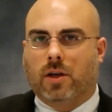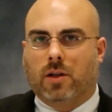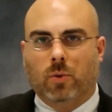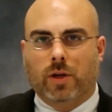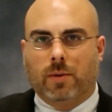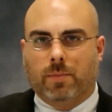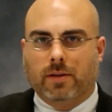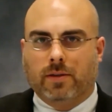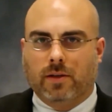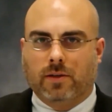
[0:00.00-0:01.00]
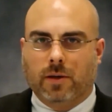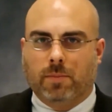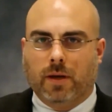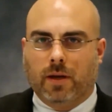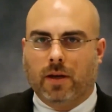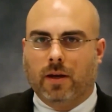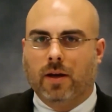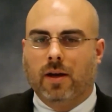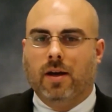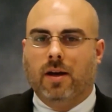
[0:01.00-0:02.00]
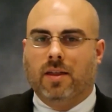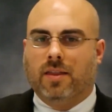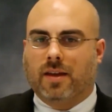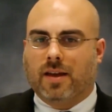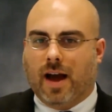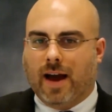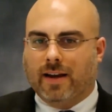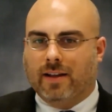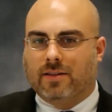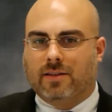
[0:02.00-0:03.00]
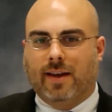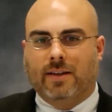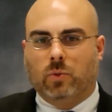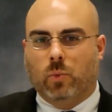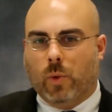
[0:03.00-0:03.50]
including a PCCP, the guidance as